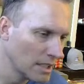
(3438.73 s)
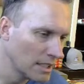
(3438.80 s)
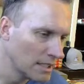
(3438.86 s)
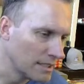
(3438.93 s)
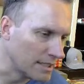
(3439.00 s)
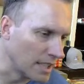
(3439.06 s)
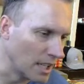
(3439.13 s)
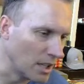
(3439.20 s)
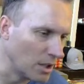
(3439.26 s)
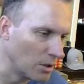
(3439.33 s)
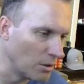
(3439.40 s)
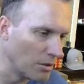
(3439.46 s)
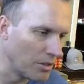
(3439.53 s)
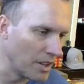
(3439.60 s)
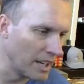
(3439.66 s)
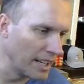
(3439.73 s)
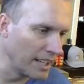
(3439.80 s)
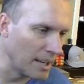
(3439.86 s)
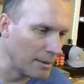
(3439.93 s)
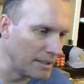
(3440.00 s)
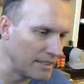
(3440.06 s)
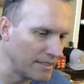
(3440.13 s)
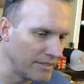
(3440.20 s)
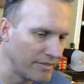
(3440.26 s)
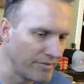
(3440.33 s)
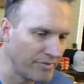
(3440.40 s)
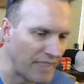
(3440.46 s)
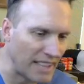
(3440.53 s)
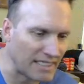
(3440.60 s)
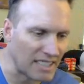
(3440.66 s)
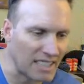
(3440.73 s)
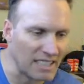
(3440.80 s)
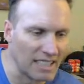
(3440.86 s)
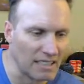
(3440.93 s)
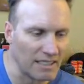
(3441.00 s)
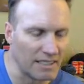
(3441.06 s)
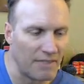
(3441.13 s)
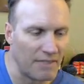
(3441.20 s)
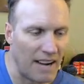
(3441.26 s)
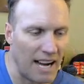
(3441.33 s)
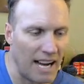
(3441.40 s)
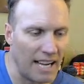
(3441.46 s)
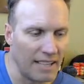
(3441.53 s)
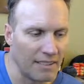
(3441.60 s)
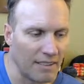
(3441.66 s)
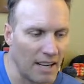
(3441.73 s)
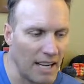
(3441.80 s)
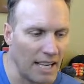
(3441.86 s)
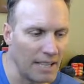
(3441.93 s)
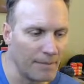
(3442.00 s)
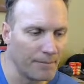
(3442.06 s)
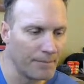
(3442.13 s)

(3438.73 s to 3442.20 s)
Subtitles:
So there you go. I mean, that's clearly defined, right?